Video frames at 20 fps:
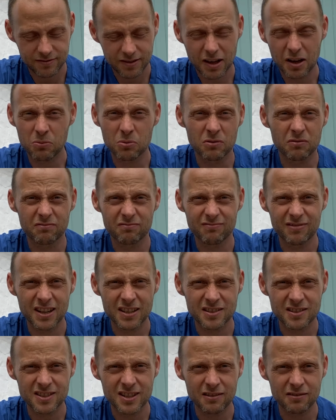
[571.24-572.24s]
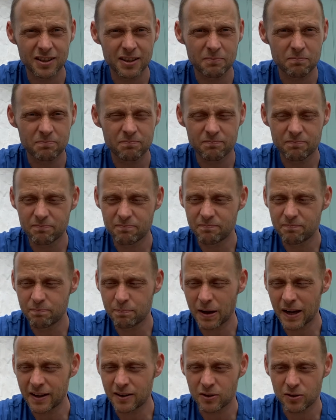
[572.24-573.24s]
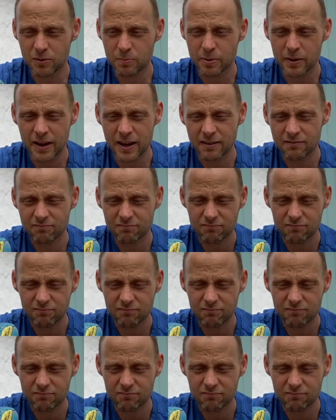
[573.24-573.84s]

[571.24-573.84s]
I wouldn't necessarily buy another pair.